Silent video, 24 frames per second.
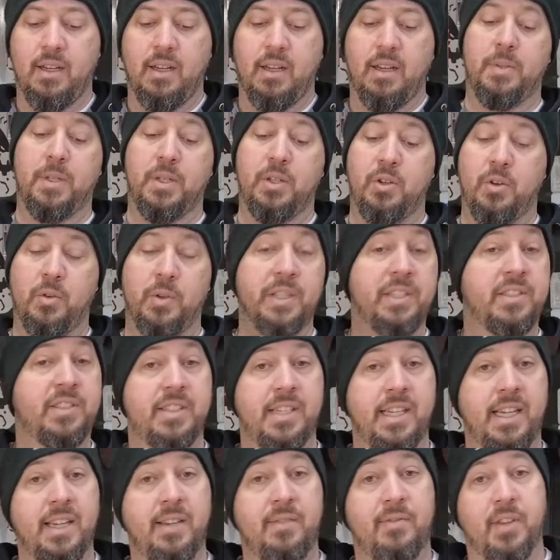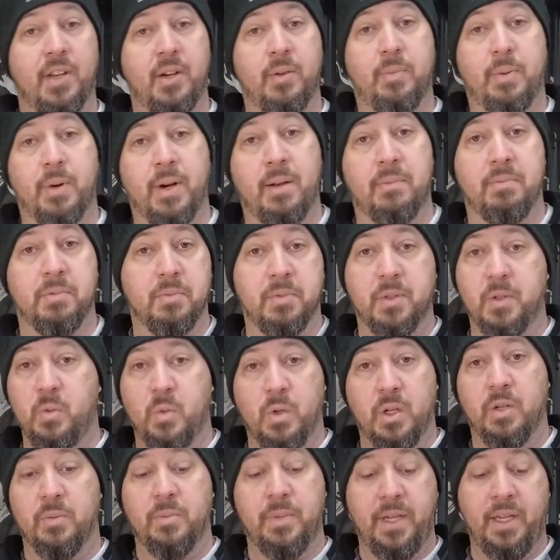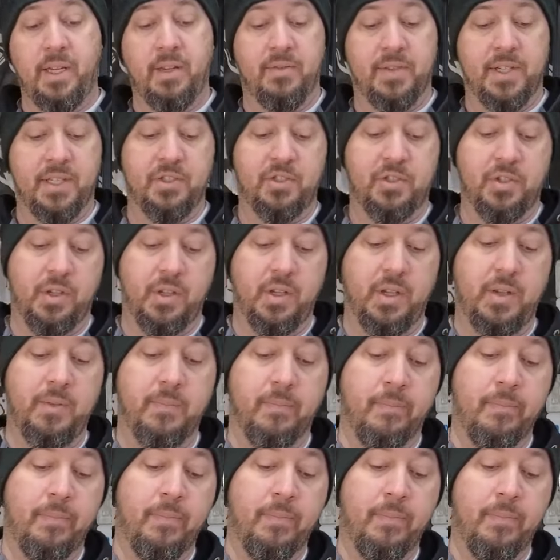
but knowing Steve, there probably will be eventually.